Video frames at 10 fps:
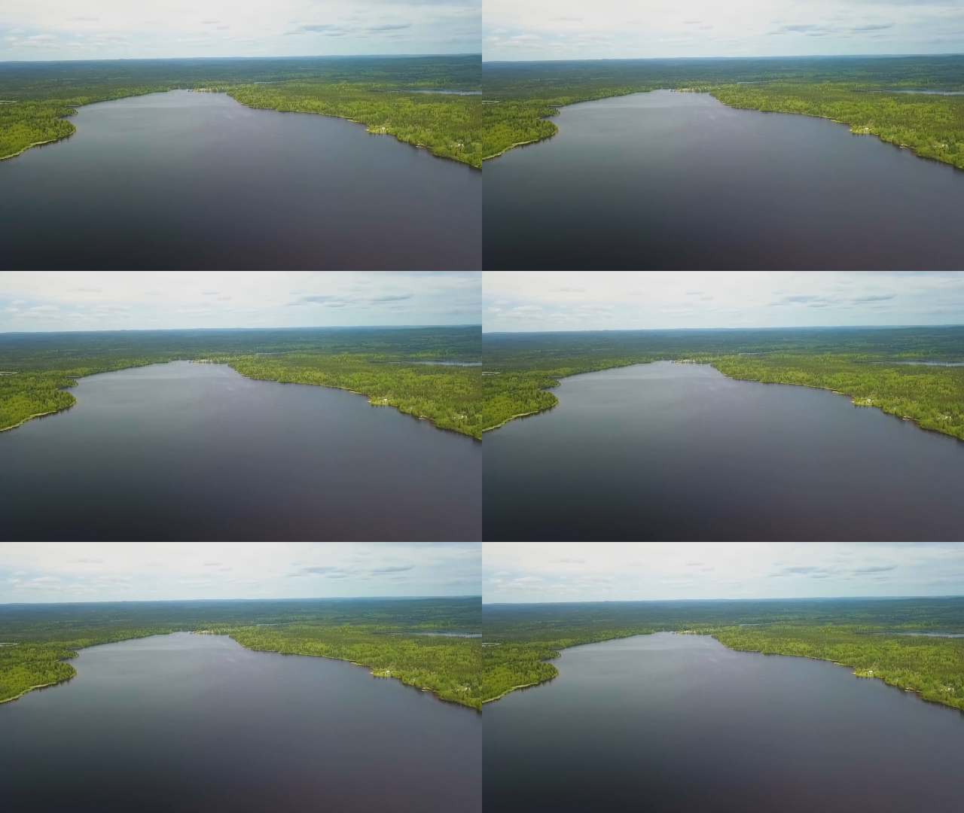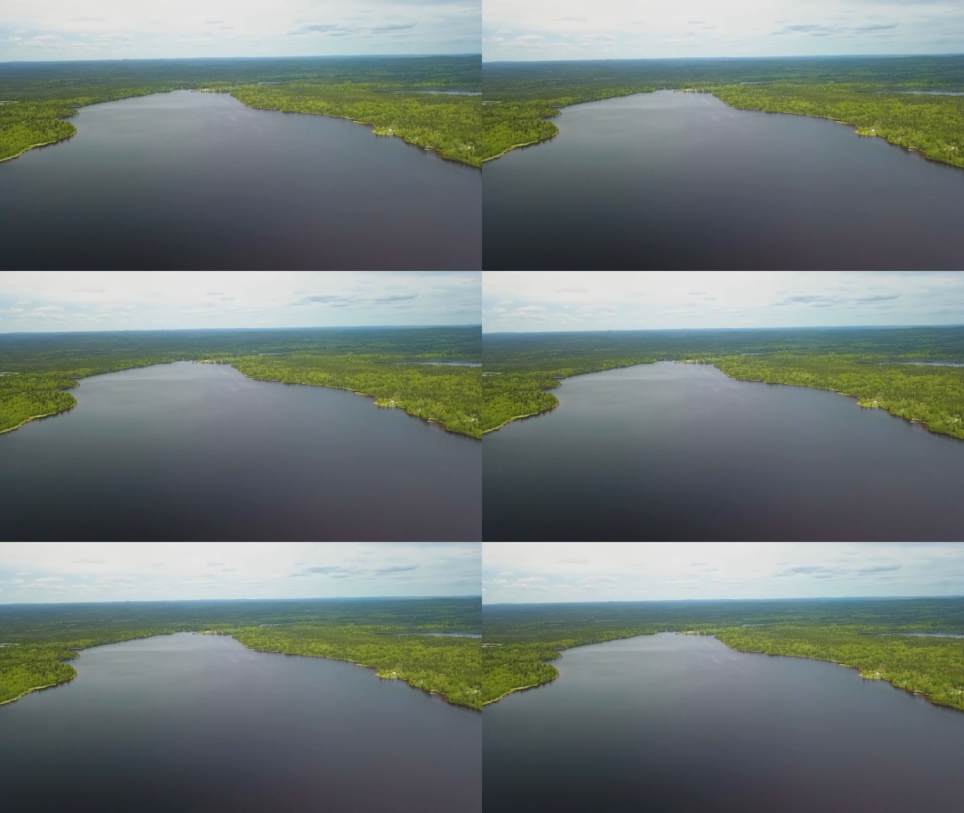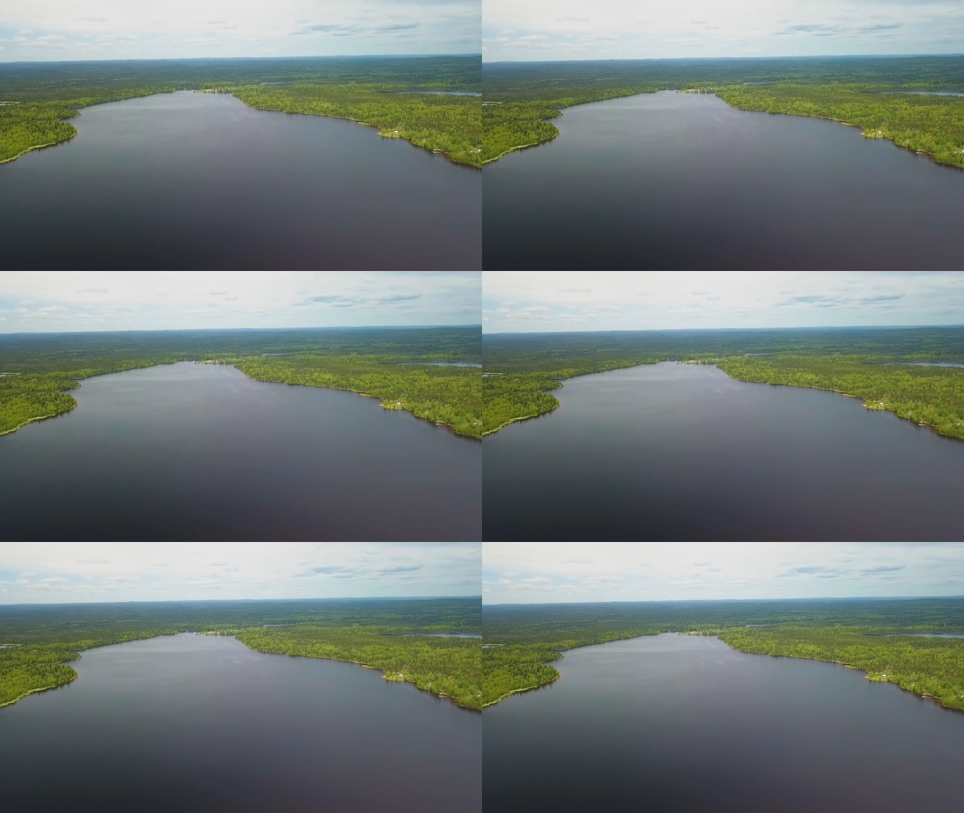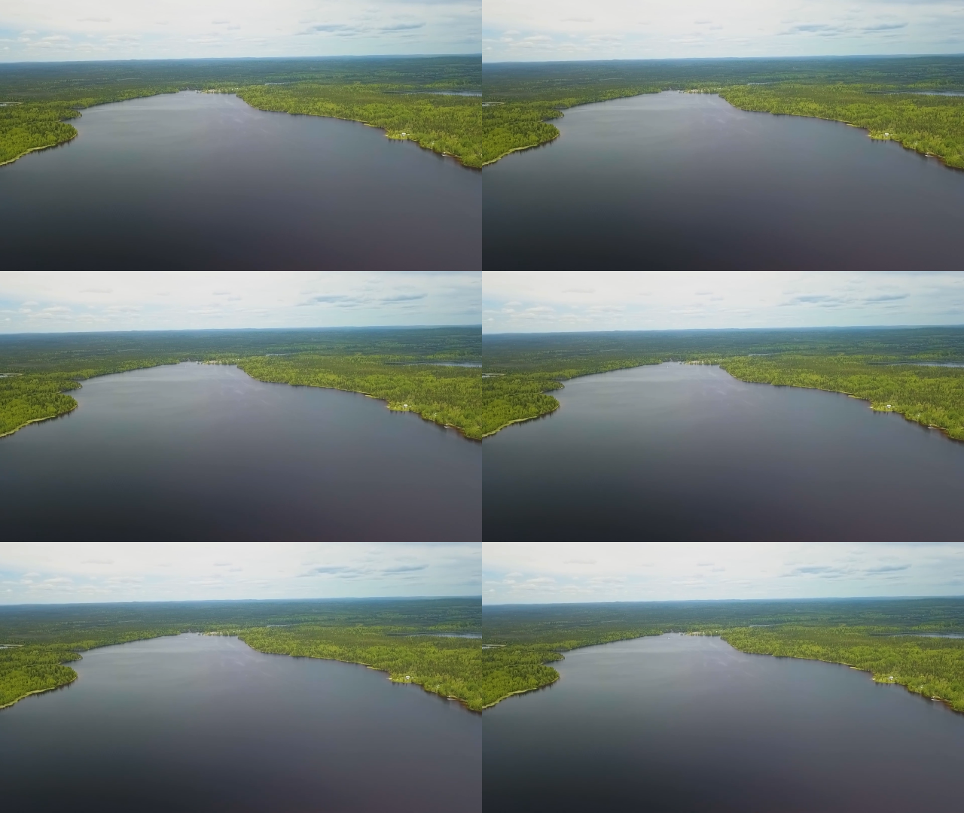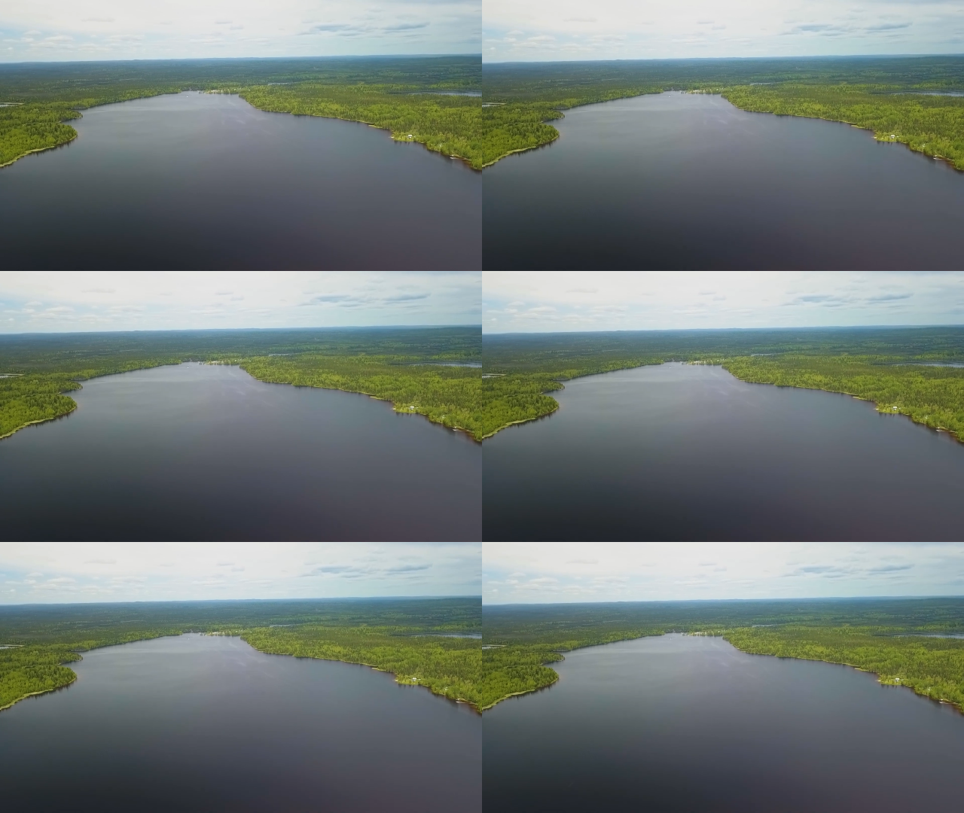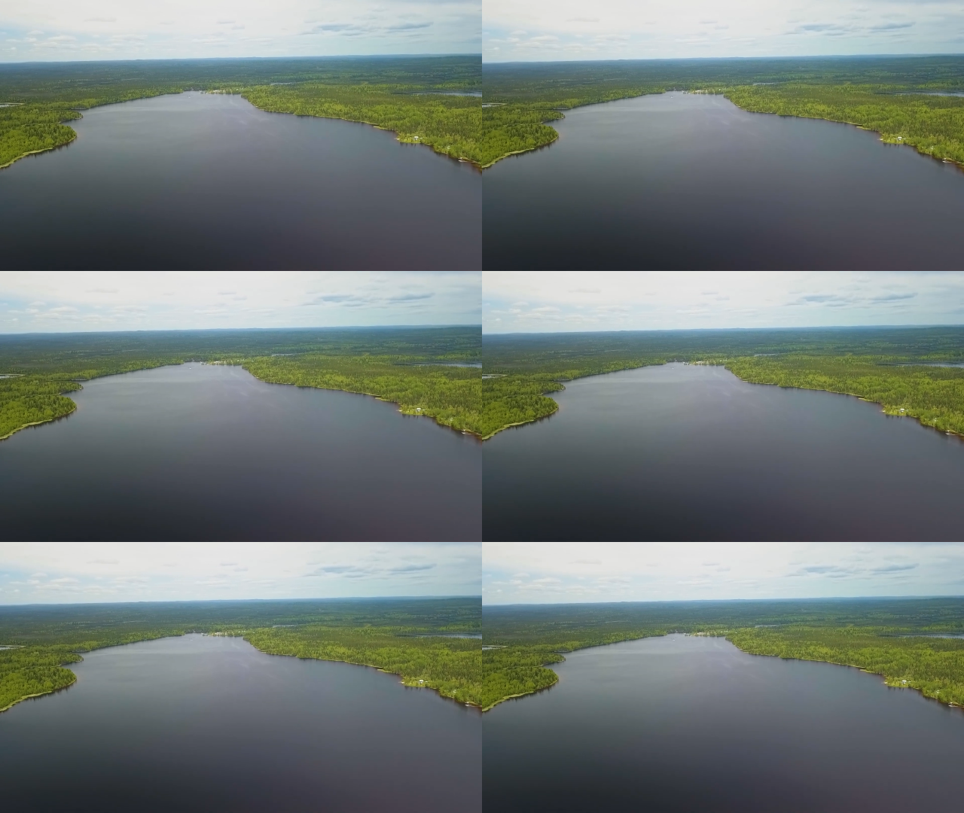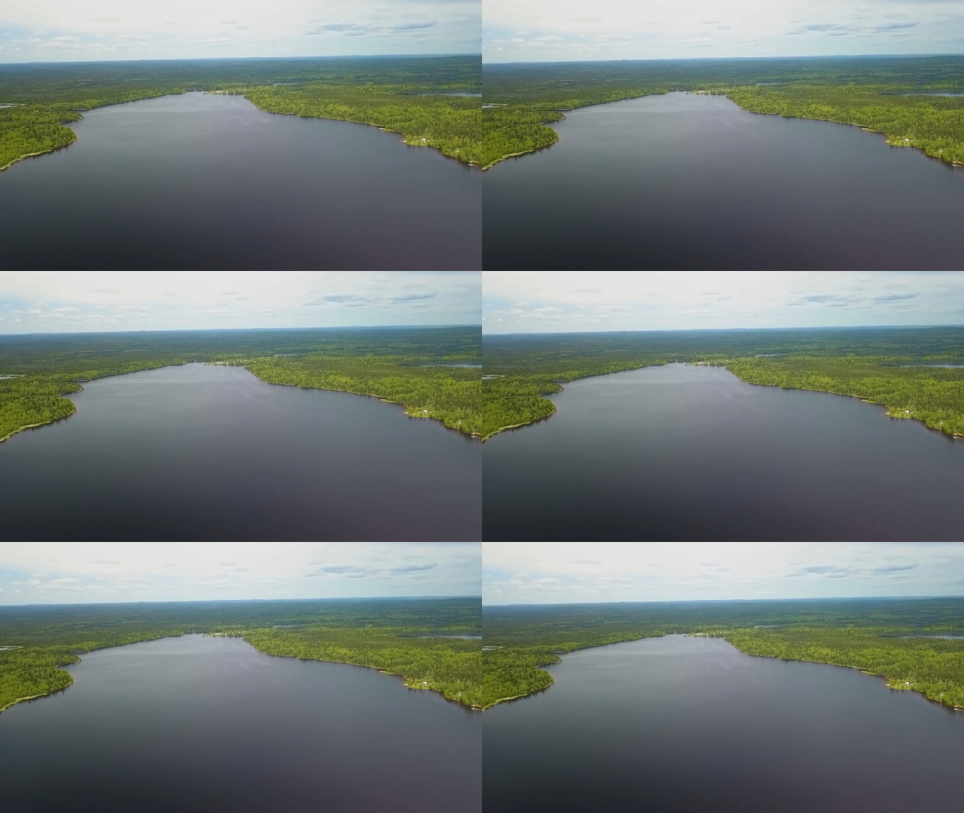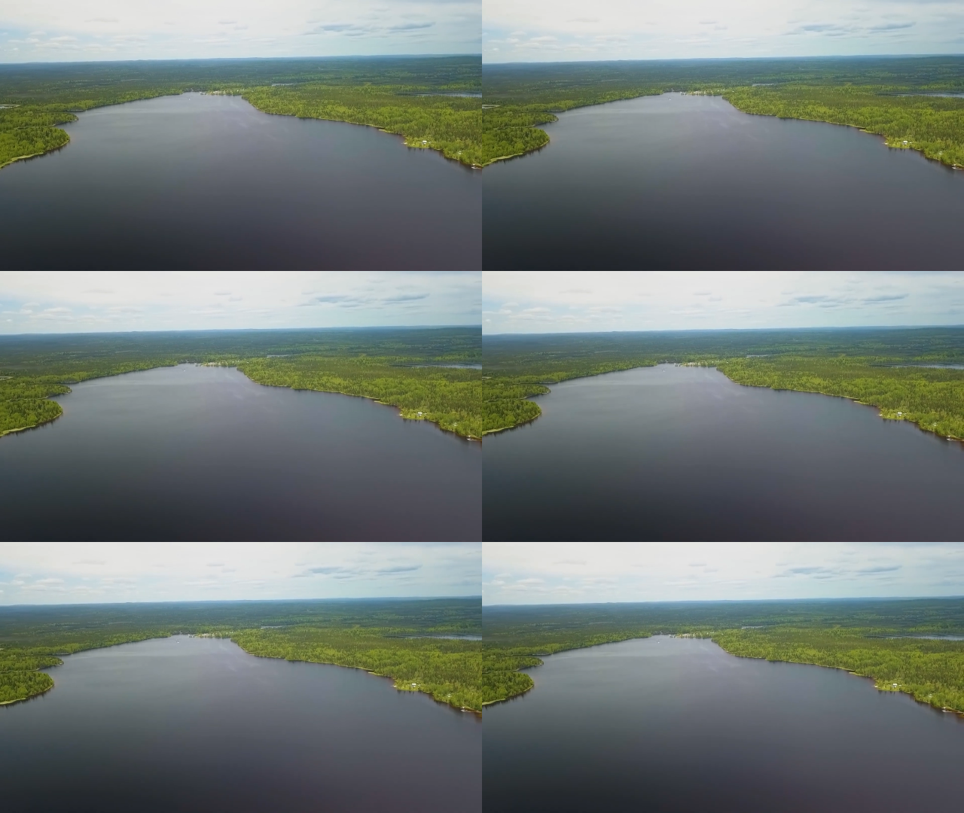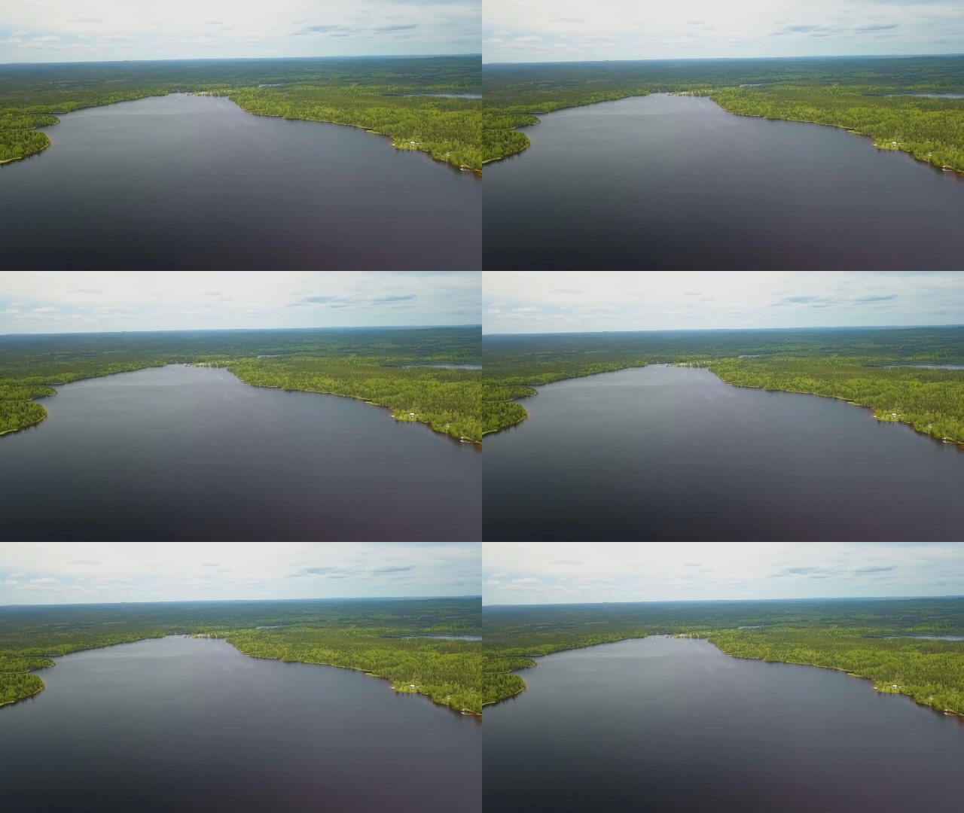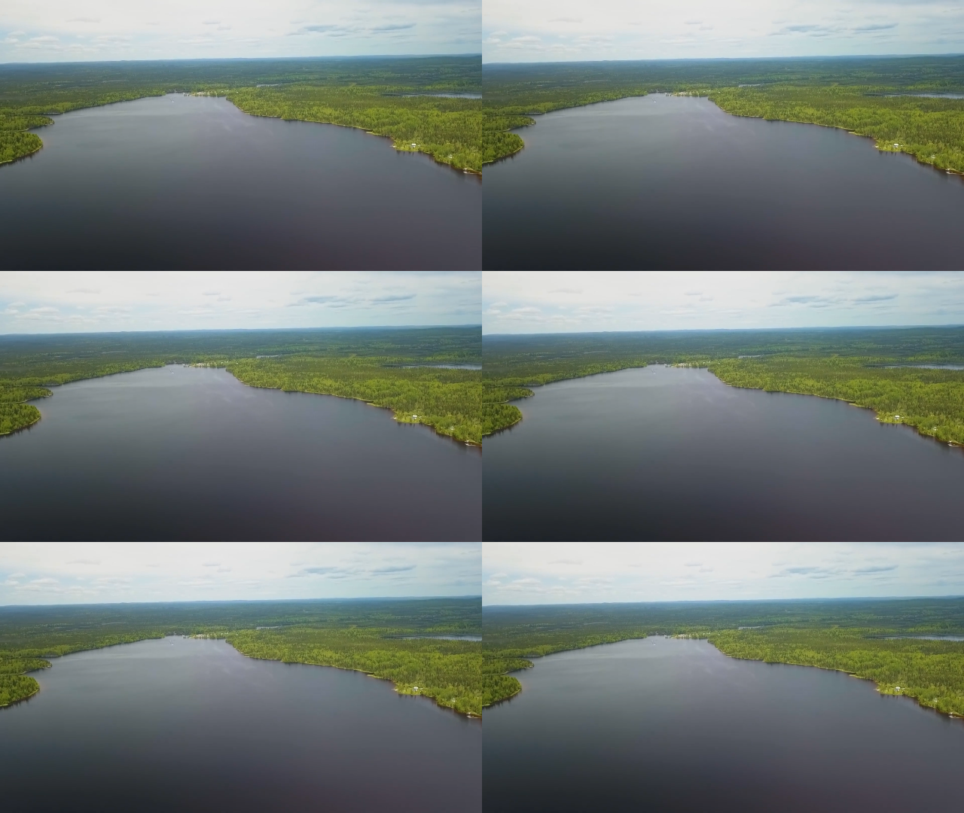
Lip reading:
(no speaker visible)